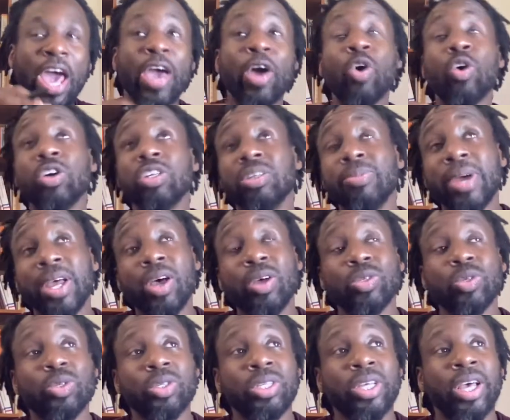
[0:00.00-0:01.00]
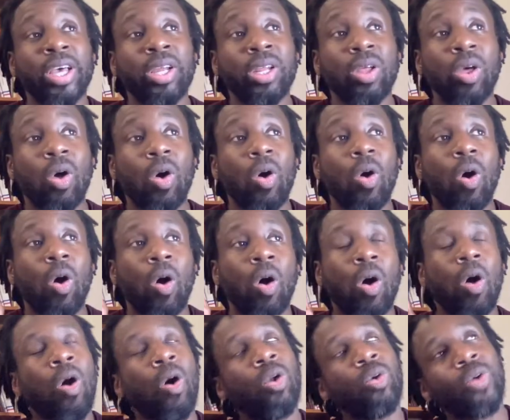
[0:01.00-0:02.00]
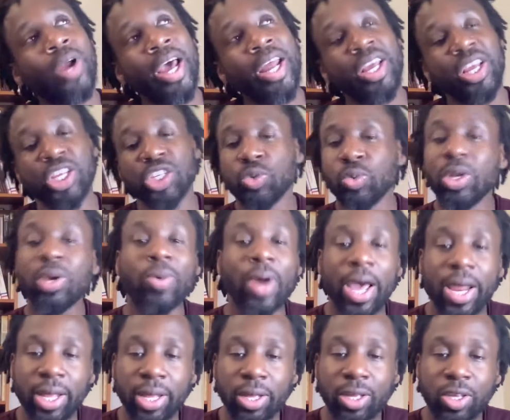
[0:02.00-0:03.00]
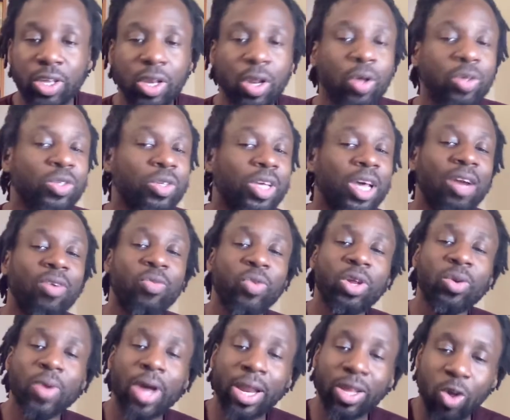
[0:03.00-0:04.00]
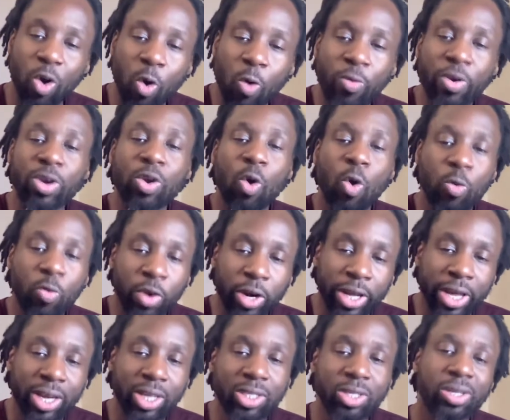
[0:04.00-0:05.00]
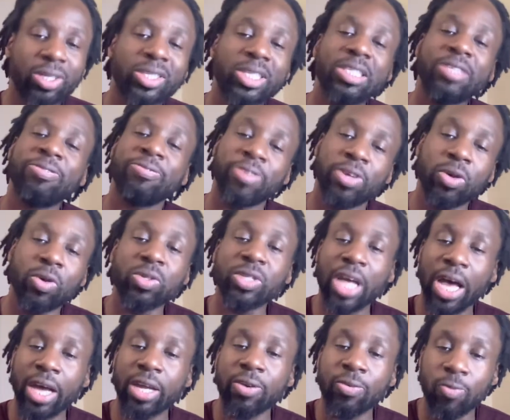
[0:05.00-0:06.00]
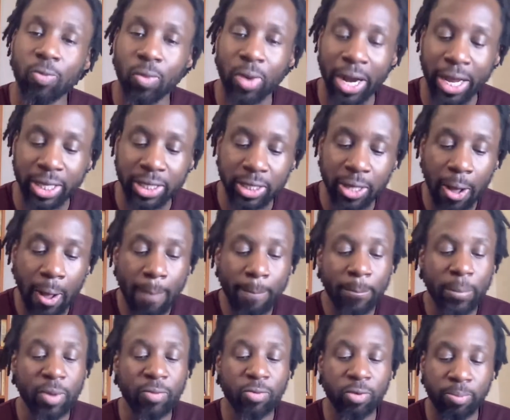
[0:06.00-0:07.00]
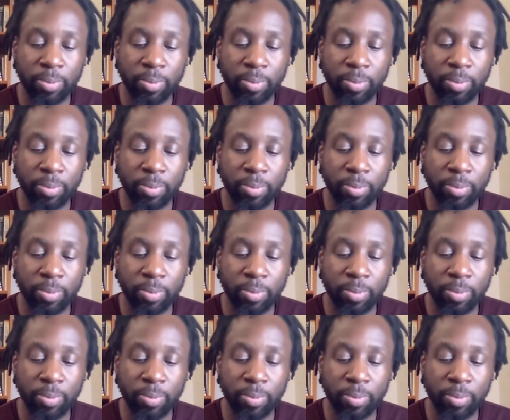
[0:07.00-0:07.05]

or somebody else who said, all writing is rewriting, so kind of rewriting over and over again until it just feels kind of right. But for